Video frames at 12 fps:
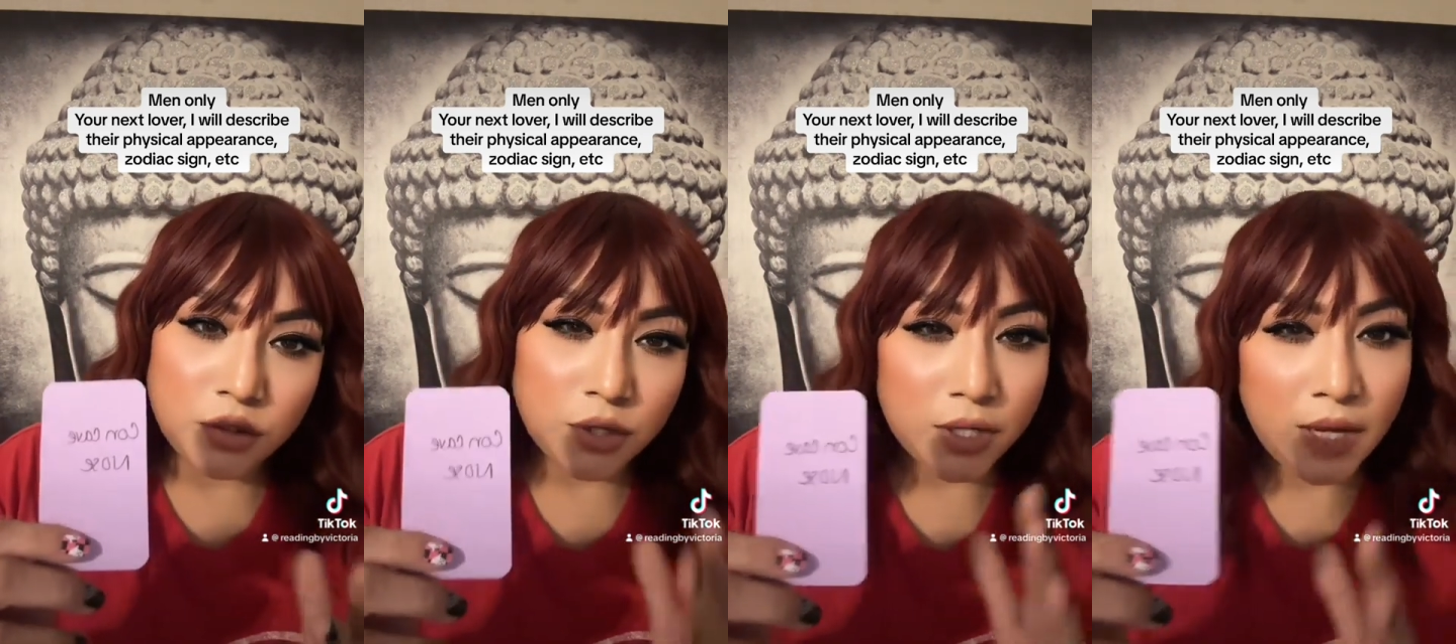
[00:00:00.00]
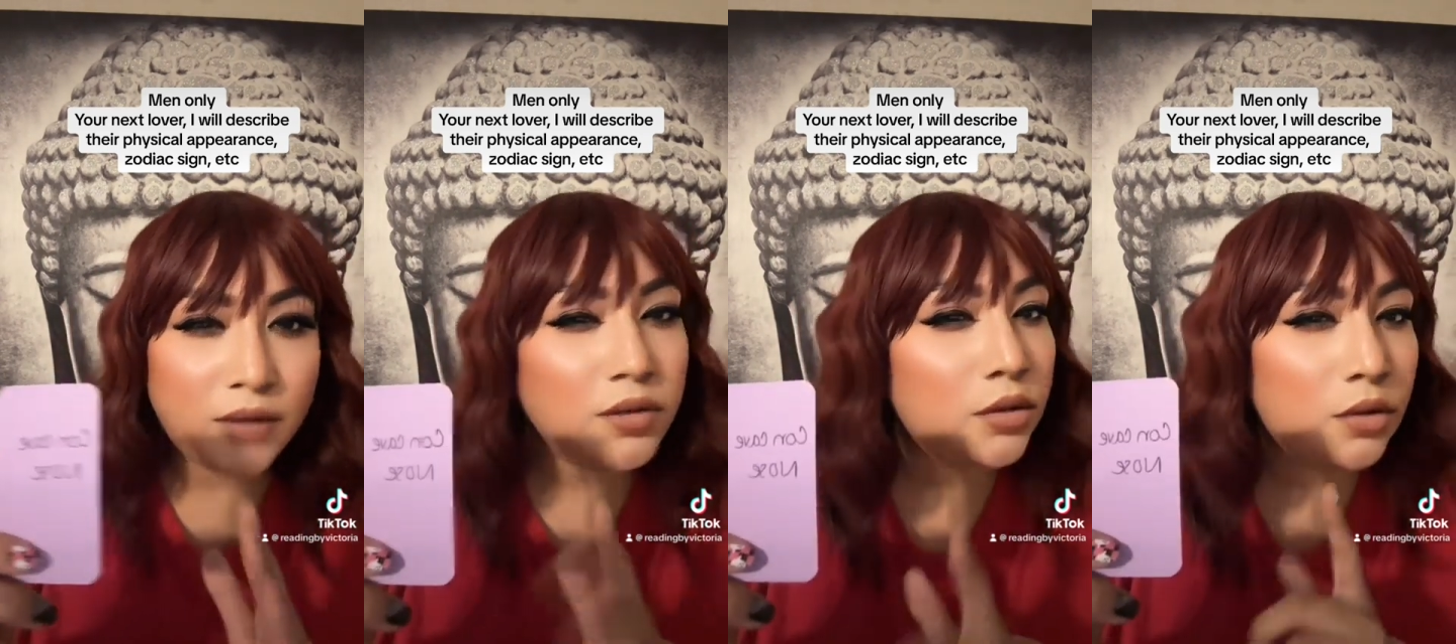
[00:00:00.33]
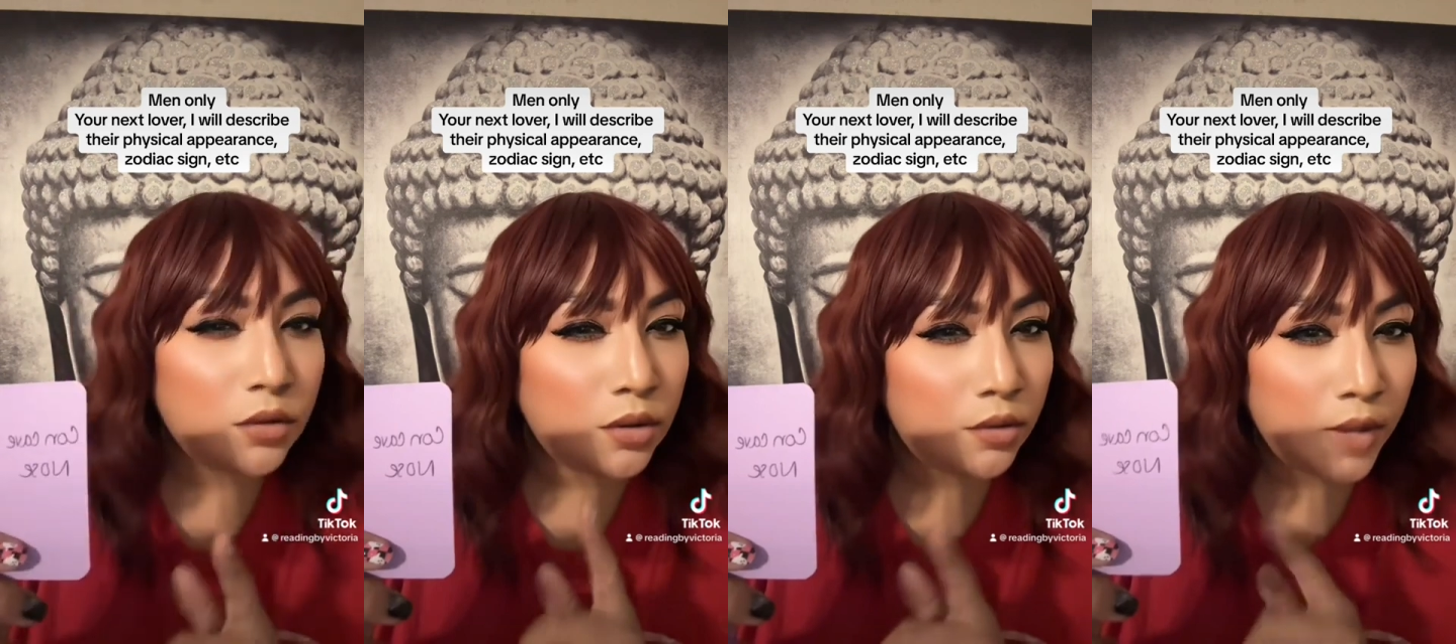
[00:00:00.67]
You're gonna have to
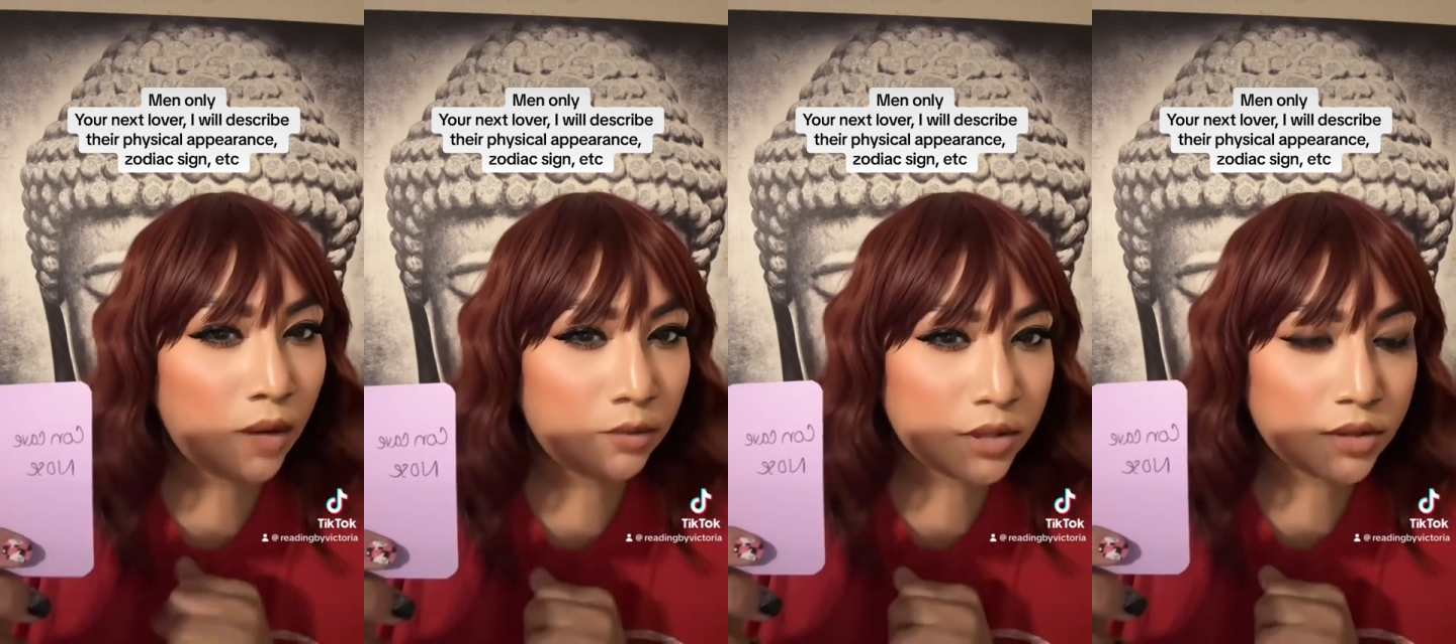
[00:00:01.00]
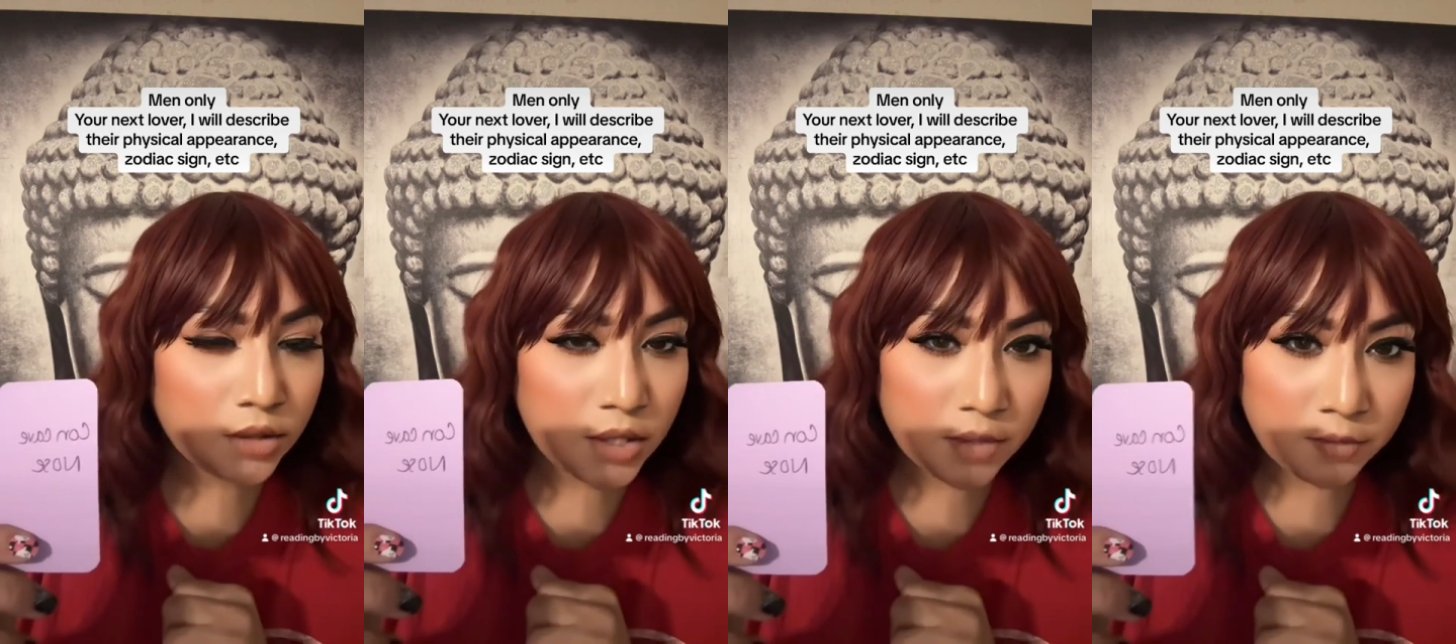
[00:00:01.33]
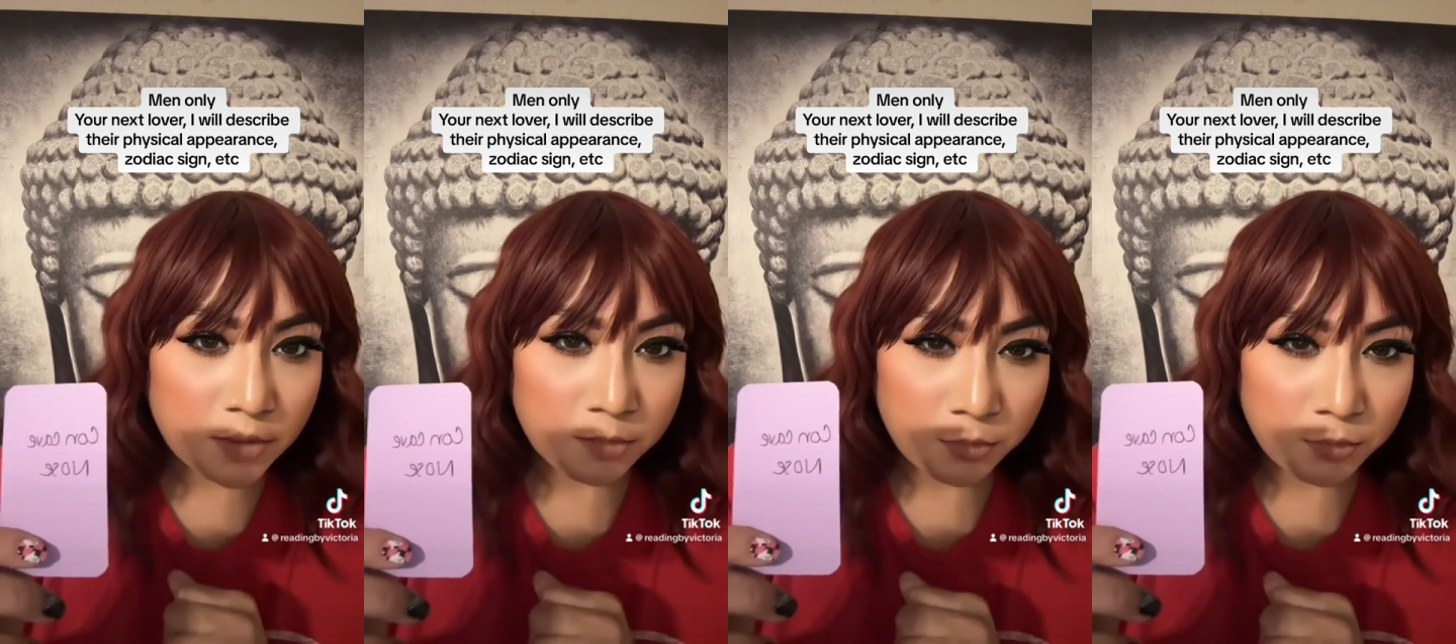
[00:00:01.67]
Google that one so you can